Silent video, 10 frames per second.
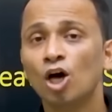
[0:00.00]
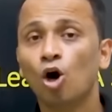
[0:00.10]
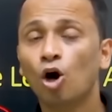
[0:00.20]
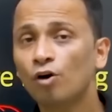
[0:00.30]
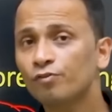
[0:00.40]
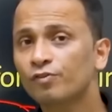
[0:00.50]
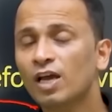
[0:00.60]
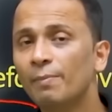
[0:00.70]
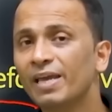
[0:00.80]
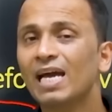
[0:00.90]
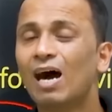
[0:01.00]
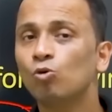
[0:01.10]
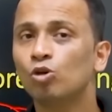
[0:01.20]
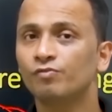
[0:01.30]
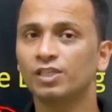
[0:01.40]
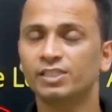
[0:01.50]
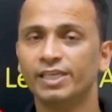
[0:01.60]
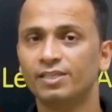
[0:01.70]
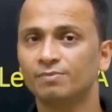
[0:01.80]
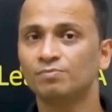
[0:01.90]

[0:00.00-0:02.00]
of coming out of the set.